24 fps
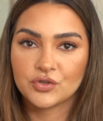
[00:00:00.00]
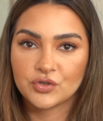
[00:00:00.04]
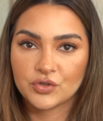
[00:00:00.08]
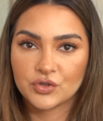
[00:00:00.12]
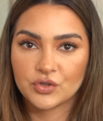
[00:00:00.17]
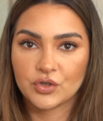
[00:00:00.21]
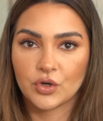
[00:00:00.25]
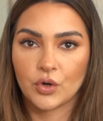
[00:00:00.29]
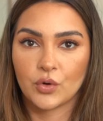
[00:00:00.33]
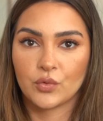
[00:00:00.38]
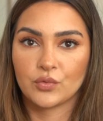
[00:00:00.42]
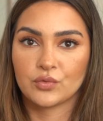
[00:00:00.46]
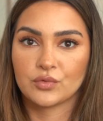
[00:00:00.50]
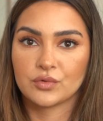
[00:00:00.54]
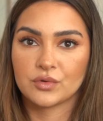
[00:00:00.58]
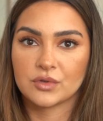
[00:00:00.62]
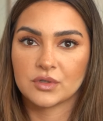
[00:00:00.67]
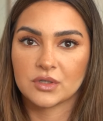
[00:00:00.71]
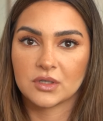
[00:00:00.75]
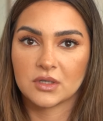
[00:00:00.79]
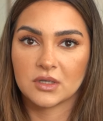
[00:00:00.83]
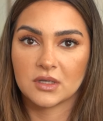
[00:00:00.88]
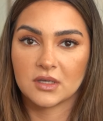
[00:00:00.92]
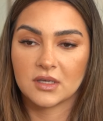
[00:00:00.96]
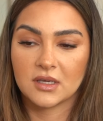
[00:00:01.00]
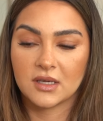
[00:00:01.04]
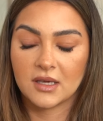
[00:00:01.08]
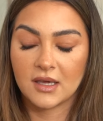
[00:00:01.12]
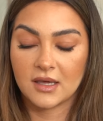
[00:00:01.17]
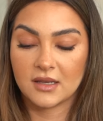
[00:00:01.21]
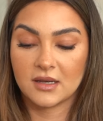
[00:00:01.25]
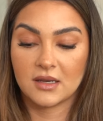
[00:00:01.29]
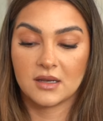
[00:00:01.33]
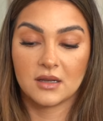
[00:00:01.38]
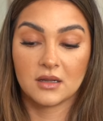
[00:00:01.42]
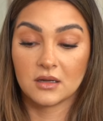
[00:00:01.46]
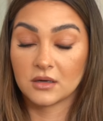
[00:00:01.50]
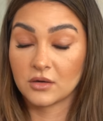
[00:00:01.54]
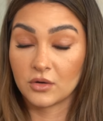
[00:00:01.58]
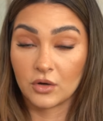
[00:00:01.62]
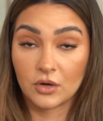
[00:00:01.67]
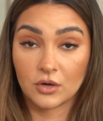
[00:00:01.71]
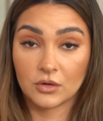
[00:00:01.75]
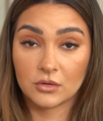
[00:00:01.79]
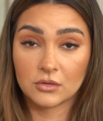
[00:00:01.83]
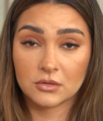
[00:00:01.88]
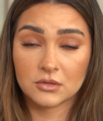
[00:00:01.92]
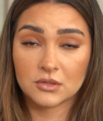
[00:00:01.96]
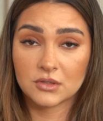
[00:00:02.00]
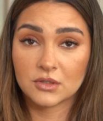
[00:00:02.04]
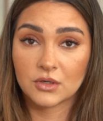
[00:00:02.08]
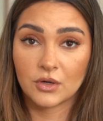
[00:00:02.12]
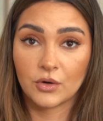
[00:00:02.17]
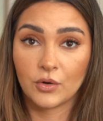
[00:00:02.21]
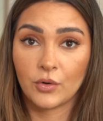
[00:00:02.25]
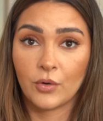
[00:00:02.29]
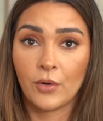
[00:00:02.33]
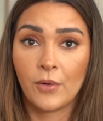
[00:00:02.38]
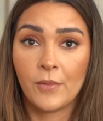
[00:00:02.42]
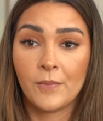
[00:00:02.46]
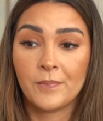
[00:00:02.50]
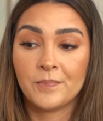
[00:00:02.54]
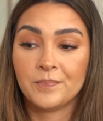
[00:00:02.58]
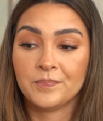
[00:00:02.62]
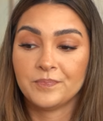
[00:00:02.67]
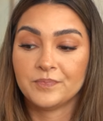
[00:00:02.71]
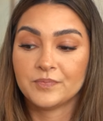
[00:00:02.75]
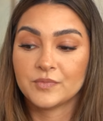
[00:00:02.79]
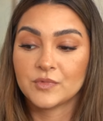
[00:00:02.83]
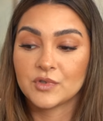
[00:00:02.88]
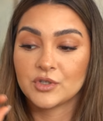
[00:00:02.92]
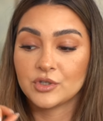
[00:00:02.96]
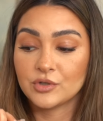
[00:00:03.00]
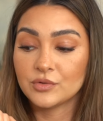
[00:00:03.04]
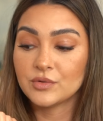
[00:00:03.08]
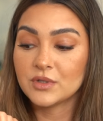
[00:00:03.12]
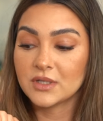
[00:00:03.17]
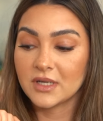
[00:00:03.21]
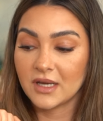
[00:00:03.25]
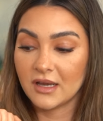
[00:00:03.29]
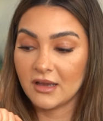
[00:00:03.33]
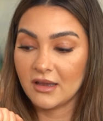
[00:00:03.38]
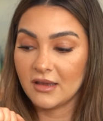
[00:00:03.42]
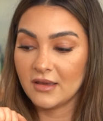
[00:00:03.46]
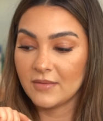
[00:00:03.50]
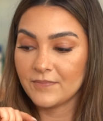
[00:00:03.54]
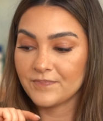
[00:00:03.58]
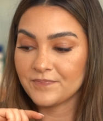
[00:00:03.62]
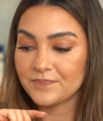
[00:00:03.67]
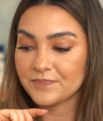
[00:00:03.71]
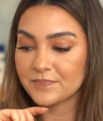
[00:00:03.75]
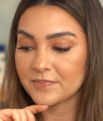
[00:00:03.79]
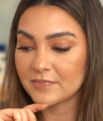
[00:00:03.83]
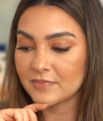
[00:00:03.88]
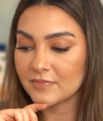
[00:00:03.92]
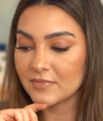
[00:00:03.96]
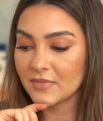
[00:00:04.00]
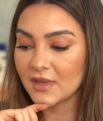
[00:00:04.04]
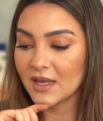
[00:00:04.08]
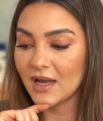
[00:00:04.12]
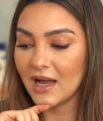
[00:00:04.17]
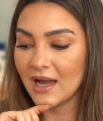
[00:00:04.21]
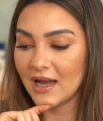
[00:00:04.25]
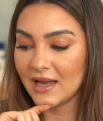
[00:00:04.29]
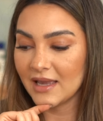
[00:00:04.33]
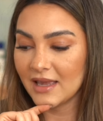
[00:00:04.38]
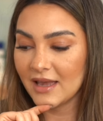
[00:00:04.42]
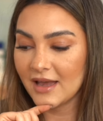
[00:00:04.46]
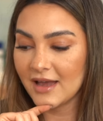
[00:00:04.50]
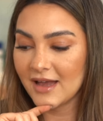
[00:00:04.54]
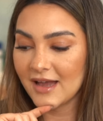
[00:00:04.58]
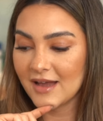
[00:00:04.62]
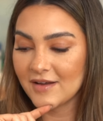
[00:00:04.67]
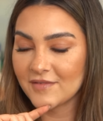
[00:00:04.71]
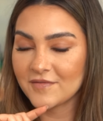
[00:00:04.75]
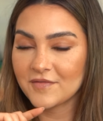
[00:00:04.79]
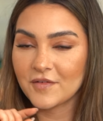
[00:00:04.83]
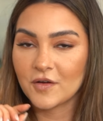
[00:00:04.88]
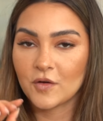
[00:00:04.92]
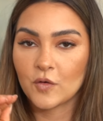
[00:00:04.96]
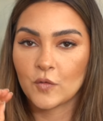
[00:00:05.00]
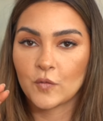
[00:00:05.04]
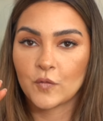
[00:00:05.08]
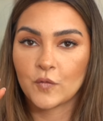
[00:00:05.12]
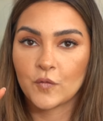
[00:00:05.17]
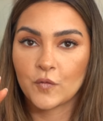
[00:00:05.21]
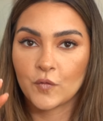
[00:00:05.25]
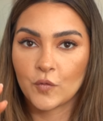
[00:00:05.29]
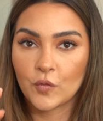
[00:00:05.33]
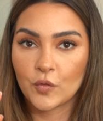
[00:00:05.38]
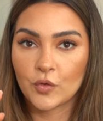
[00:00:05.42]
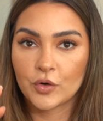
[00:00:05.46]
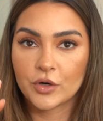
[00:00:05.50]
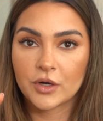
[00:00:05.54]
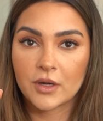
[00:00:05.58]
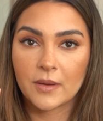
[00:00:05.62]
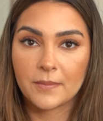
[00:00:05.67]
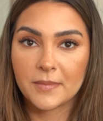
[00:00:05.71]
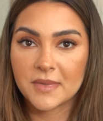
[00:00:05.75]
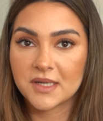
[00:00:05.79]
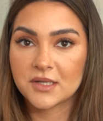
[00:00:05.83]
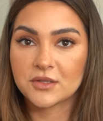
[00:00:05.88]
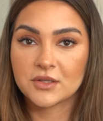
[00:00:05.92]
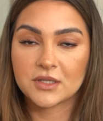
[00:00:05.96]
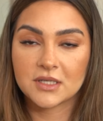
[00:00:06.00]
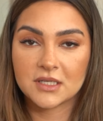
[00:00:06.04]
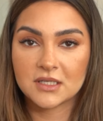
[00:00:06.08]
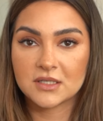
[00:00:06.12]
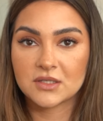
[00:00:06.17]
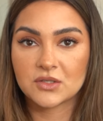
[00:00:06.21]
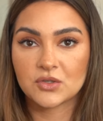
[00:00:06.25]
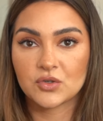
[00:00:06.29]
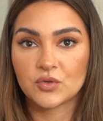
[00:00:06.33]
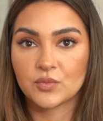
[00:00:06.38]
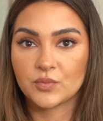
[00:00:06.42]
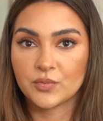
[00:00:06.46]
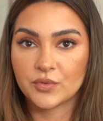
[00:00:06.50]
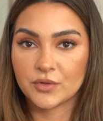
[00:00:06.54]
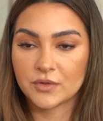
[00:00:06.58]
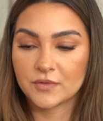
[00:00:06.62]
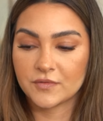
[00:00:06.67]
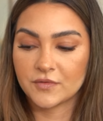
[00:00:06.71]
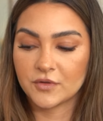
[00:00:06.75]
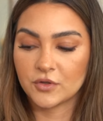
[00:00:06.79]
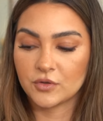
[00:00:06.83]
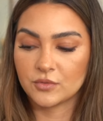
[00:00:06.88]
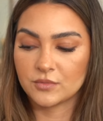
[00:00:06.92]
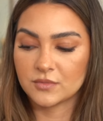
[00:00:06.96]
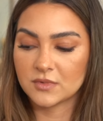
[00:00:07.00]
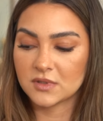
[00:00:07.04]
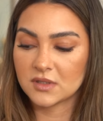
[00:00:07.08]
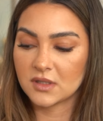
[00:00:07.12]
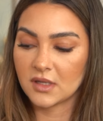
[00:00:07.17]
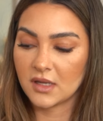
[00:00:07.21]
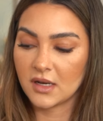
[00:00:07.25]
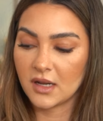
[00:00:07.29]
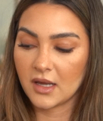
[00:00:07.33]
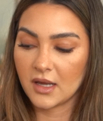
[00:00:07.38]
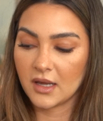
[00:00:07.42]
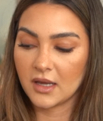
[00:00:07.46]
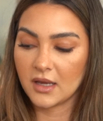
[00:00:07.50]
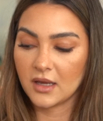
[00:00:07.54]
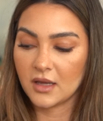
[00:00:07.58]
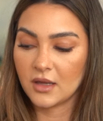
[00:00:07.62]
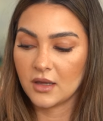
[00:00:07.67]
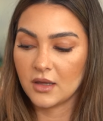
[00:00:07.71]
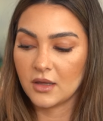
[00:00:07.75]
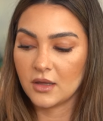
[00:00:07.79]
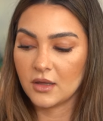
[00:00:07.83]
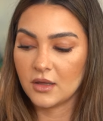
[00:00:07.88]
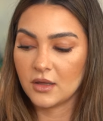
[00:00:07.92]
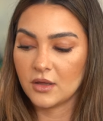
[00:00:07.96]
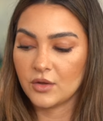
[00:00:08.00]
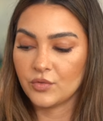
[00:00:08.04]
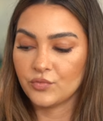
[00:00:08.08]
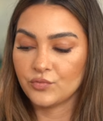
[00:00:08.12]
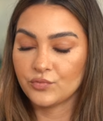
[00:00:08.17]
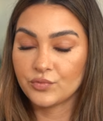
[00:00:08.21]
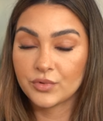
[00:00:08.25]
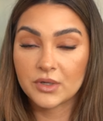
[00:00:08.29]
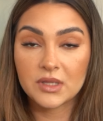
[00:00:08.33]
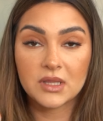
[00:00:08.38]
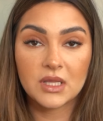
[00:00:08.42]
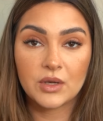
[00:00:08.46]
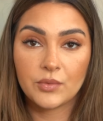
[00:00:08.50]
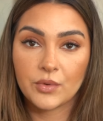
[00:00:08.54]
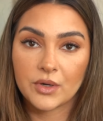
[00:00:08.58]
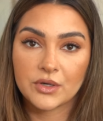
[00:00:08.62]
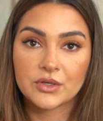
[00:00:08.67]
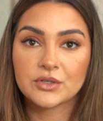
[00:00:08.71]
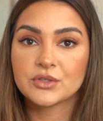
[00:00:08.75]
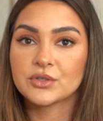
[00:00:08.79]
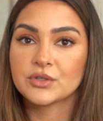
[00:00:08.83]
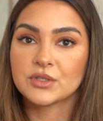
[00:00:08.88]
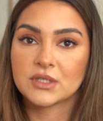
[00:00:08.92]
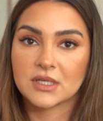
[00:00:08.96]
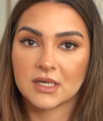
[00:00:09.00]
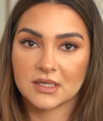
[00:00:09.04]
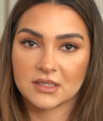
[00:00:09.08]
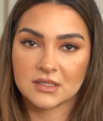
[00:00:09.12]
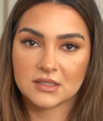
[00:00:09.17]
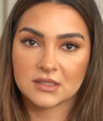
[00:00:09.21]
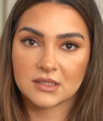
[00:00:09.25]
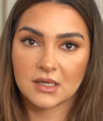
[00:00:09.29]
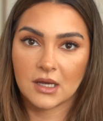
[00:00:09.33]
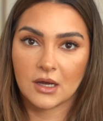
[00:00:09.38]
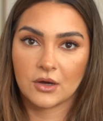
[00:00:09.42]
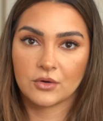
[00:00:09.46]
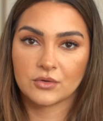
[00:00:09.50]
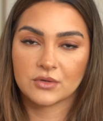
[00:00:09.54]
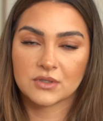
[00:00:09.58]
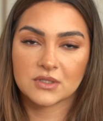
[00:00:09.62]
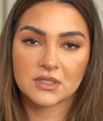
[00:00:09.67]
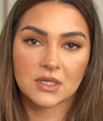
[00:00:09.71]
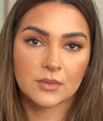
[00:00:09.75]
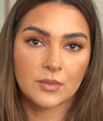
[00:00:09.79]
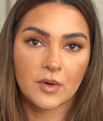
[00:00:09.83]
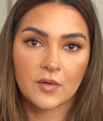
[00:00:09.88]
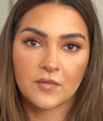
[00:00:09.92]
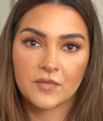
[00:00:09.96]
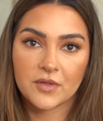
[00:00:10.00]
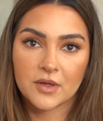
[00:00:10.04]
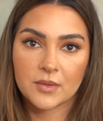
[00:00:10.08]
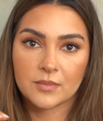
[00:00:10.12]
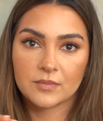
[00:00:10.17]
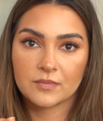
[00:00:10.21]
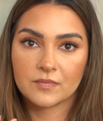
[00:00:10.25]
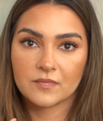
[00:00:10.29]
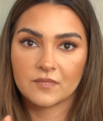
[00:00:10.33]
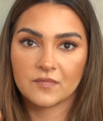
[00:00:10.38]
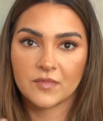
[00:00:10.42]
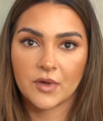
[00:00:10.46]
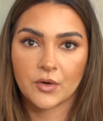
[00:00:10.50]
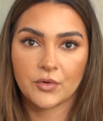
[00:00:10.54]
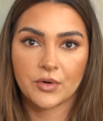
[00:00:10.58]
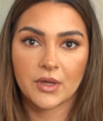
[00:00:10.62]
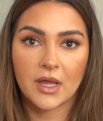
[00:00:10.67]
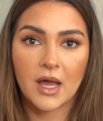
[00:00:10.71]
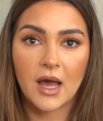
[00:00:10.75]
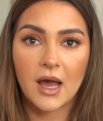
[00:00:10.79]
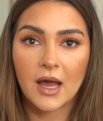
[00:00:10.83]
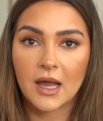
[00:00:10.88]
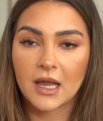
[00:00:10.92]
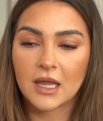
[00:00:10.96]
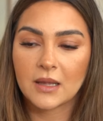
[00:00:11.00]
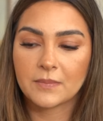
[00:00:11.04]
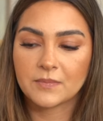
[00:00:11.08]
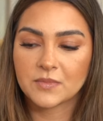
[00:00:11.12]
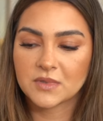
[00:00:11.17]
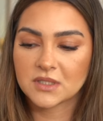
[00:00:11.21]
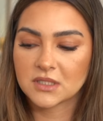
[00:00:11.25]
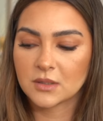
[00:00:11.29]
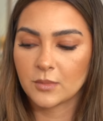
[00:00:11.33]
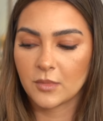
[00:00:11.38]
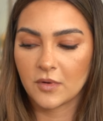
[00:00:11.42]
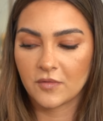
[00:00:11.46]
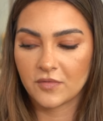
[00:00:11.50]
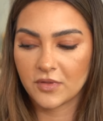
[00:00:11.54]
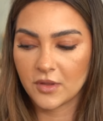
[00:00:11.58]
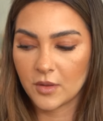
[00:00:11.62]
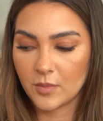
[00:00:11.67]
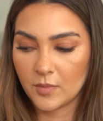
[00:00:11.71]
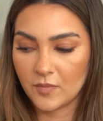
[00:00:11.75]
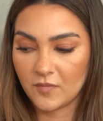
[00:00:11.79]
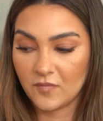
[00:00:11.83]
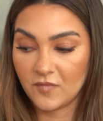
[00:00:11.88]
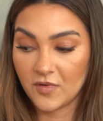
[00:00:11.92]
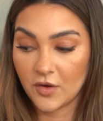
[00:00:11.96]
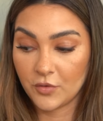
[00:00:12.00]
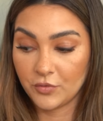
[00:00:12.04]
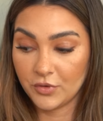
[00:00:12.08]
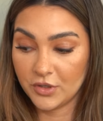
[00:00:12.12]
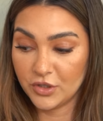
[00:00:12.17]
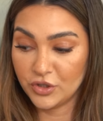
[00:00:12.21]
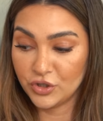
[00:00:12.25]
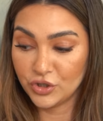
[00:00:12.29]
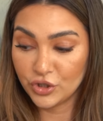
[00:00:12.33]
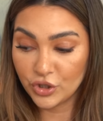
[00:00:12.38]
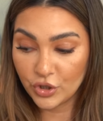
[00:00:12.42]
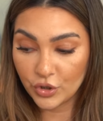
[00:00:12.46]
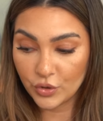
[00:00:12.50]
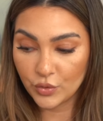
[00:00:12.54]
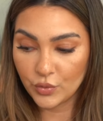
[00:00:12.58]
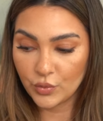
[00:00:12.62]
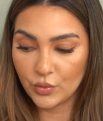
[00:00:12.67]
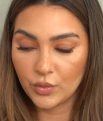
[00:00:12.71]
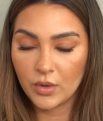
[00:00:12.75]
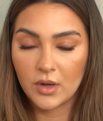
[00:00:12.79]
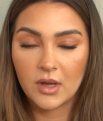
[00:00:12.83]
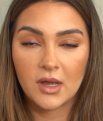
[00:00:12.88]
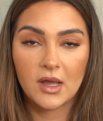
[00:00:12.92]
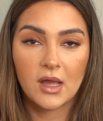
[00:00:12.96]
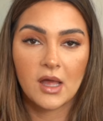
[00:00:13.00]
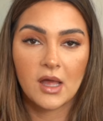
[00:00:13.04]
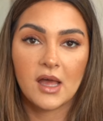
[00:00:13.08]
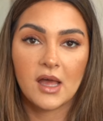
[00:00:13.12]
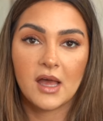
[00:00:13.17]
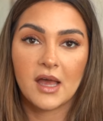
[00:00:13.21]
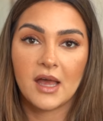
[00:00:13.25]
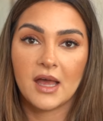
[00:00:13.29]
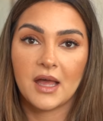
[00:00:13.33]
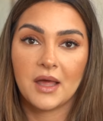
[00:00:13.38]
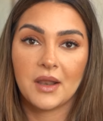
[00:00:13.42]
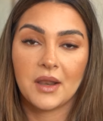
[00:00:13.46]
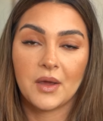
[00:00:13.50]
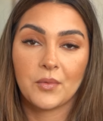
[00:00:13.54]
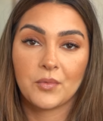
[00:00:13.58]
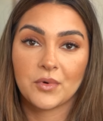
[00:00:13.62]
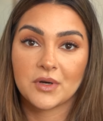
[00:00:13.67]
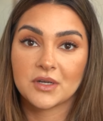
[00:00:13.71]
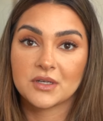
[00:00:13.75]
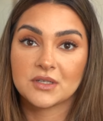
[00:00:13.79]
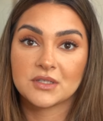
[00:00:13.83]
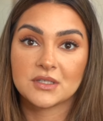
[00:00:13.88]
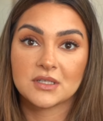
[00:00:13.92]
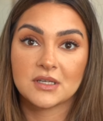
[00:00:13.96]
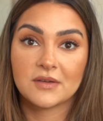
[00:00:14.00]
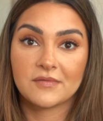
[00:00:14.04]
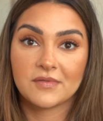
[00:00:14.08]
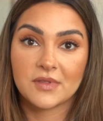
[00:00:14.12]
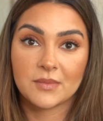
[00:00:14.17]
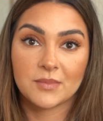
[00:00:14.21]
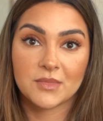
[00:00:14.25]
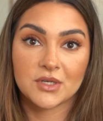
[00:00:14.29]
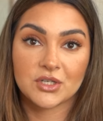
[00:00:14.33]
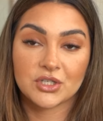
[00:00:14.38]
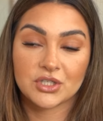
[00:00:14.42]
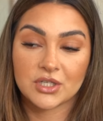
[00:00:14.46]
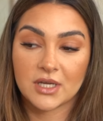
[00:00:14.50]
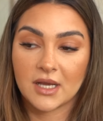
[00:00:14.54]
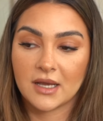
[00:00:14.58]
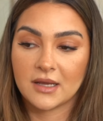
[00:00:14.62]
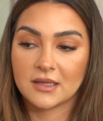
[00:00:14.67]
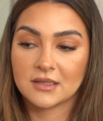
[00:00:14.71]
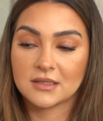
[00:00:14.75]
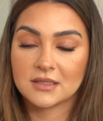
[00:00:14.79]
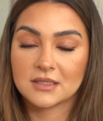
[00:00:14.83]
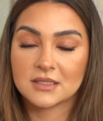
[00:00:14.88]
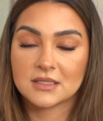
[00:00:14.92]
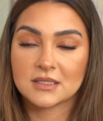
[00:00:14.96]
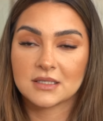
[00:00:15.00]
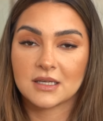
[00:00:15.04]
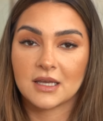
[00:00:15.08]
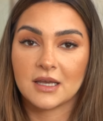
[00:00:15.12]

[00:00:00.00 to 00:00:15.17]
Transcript: don't get it at all. So today I have four Middle Eastern perfumes that I really wanted to test out. Some of them very hyped, some of them very new, and I wanted to give them a chance.